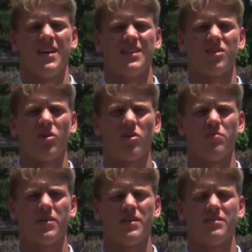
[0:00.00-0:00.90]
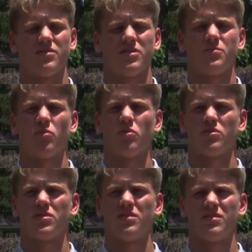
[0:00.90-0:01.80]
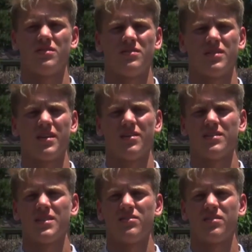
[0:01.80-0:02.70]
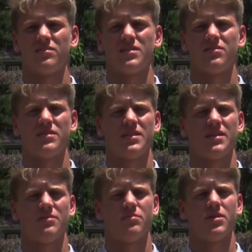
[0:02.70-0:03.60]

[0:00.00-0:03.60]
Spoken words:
it's hard playing three sports to get on a 7-on-7 team.